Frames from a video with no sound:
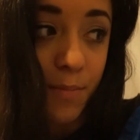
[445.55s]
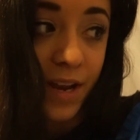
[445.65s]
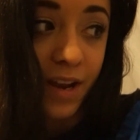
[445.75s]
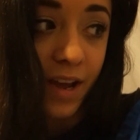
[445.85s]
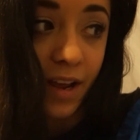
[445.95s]

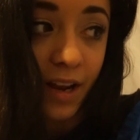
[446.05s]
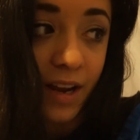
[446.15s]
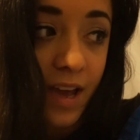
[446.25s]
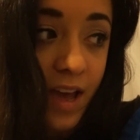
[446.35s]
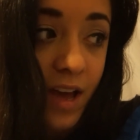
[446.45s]

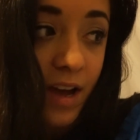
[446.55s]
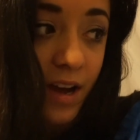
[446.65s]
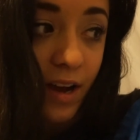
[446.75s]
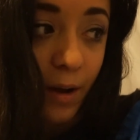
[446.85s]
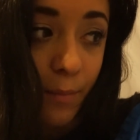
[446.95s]
midnight.
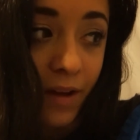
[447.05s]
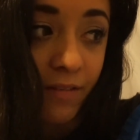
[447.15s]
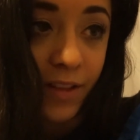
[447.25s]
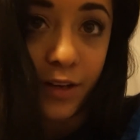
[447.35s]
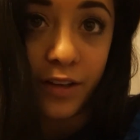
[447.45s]
Um,
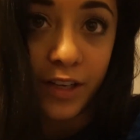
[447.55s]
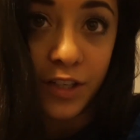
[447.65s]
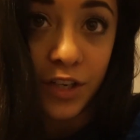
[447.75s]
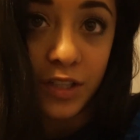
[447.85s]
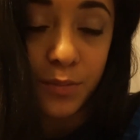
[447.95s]
I've literally
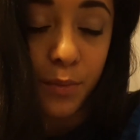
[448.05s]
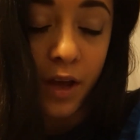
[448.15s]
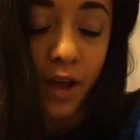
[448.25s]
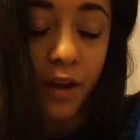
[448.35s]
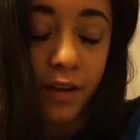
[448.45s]
just
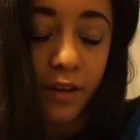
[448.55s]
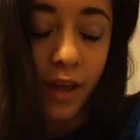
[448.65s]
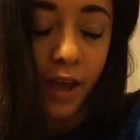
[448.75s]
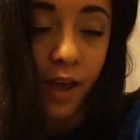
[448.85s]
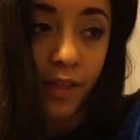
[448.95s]
been
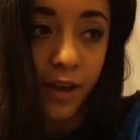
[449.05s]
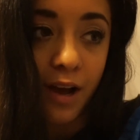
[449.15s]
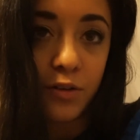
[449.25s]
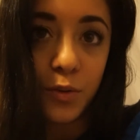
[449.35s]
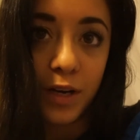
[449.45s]
laying on the
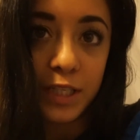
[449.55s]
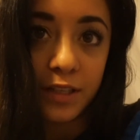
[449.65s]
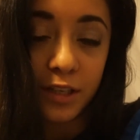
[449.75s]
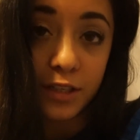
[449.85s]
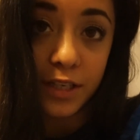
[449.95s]
couch
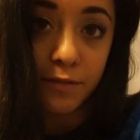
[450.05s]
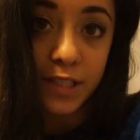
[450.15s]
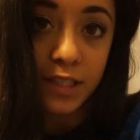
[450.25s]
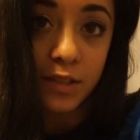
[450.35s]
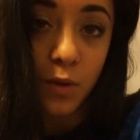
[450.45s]
watching thirteen
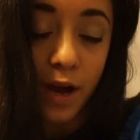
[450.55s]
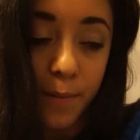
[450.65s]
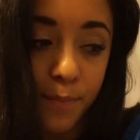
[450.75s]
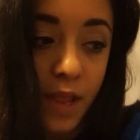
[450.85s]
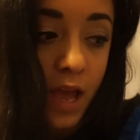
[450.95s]
reasons why.
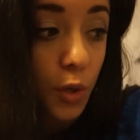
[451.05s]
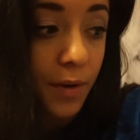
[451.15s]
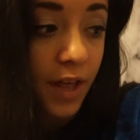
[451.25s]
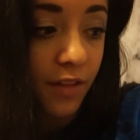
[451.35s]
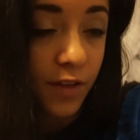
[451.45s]
So I'm
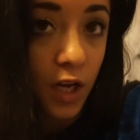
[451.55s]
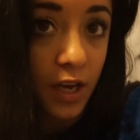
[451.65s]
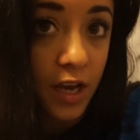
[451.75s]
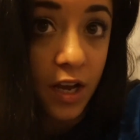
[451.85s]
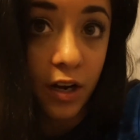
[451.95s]
going to end the vlog
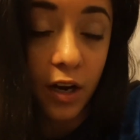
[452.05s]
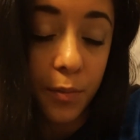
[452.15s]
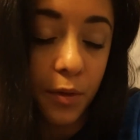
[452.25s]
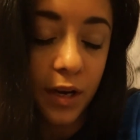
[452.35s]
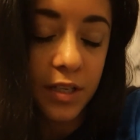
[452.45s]
here. I
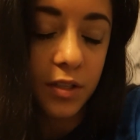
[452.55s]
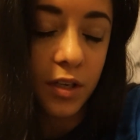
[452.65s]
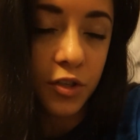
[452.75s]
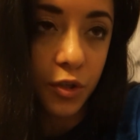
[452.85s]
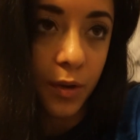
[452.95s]
hope you guys
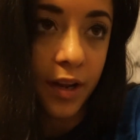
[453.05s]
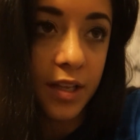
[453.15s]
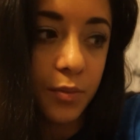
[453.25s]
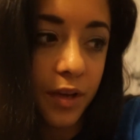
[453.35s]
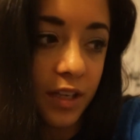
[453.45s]
enjoyed
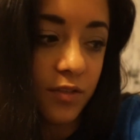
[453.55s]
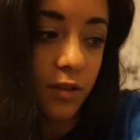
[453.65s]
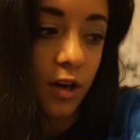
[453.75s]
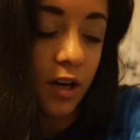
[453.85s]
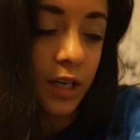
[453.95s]
this weekend's
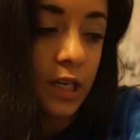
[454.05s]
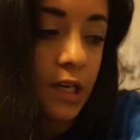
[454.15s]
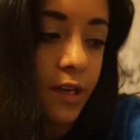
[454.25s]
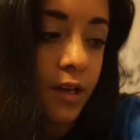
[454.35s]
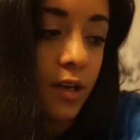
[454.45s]
vlog.
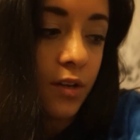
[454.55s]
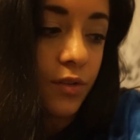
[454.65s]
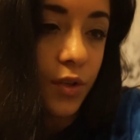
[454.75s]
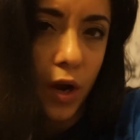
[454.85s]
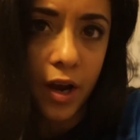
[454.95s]

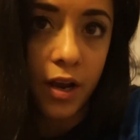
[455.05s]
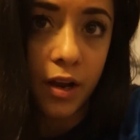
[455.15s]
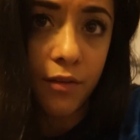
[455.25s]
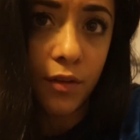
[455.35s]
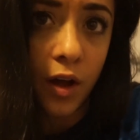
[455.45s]
Sorry I
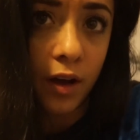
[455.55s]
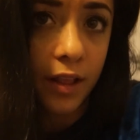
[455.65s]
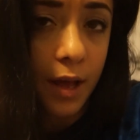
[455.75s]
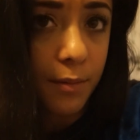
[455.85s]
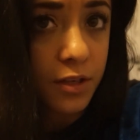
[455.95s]
didn't
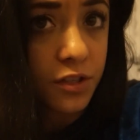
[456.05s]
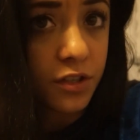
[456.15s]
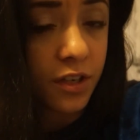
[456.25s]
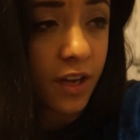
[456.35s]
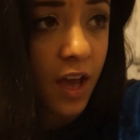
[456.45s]
vlog that
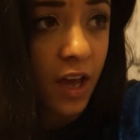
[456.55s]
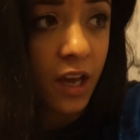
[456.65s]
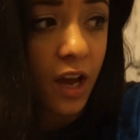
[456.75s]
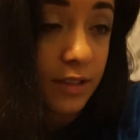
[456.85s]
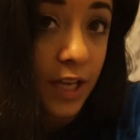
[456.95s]
much
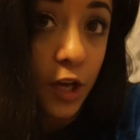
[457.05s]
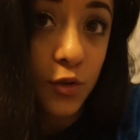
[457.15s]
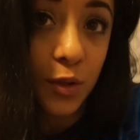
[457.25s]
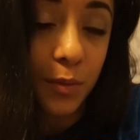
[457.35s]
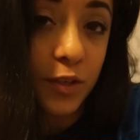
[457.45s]
today. Thank you
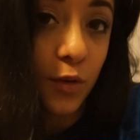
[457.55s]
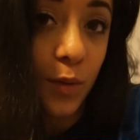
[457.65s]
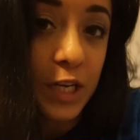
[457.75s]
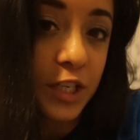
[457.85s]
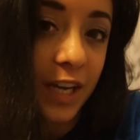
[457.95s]
so much for
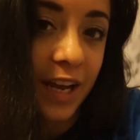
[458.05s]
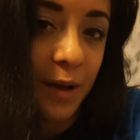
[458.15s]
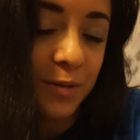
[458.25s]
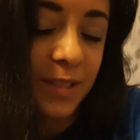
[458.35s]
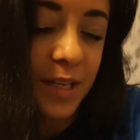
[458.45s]
watching, and
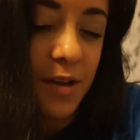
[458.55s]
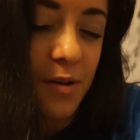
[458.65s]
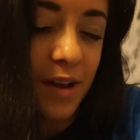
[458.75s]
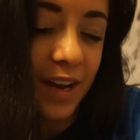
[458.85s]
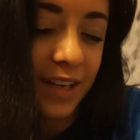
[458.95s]
I will see
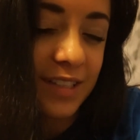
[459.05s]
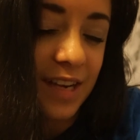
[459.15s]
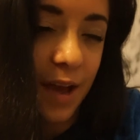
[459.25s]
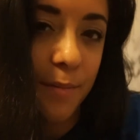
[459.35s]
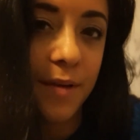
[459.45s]
you next
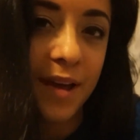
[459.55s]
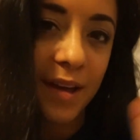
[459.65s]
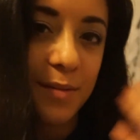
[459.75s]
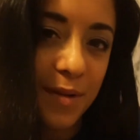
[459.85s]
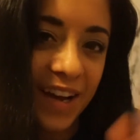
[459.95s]
time.
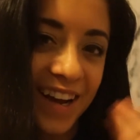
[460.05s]
Bye,